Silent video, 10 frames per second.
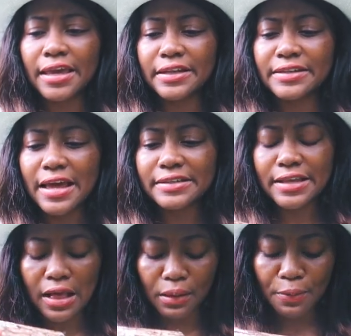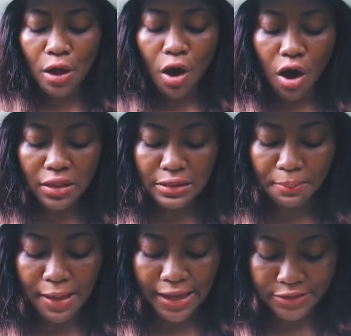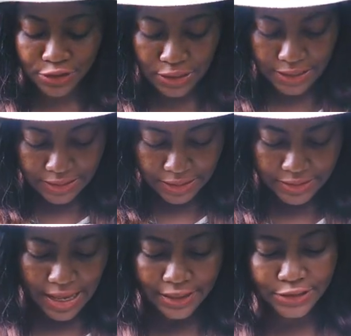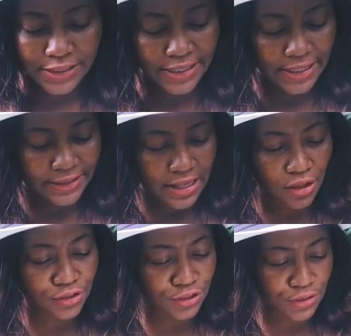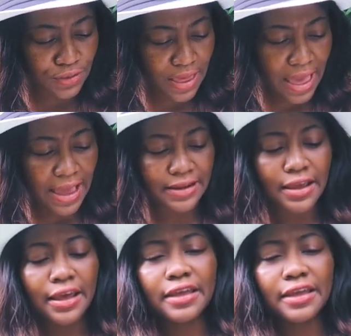it does help on the box it is actually it tells you that